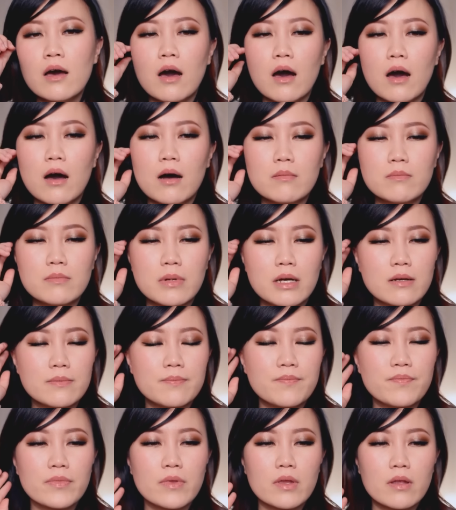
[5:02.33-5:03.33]
um,
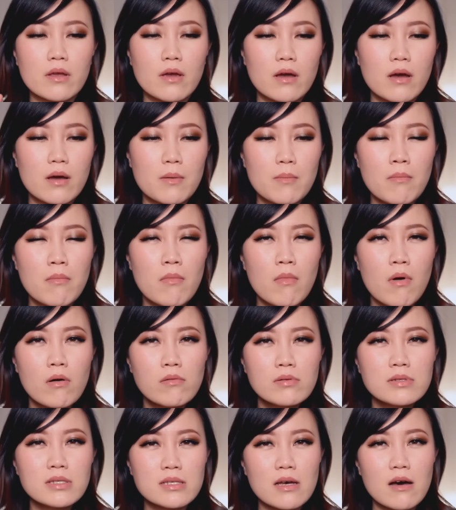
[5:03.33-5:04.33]

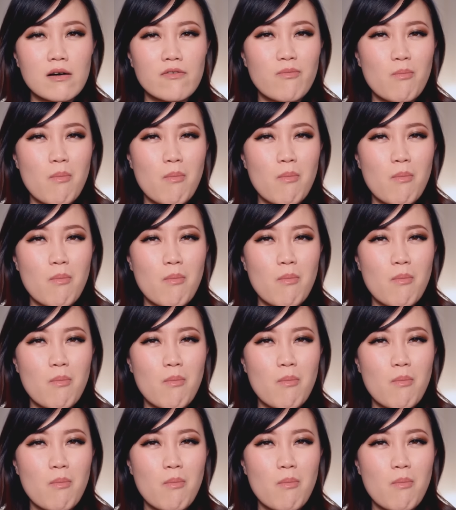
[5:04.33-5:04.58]
most of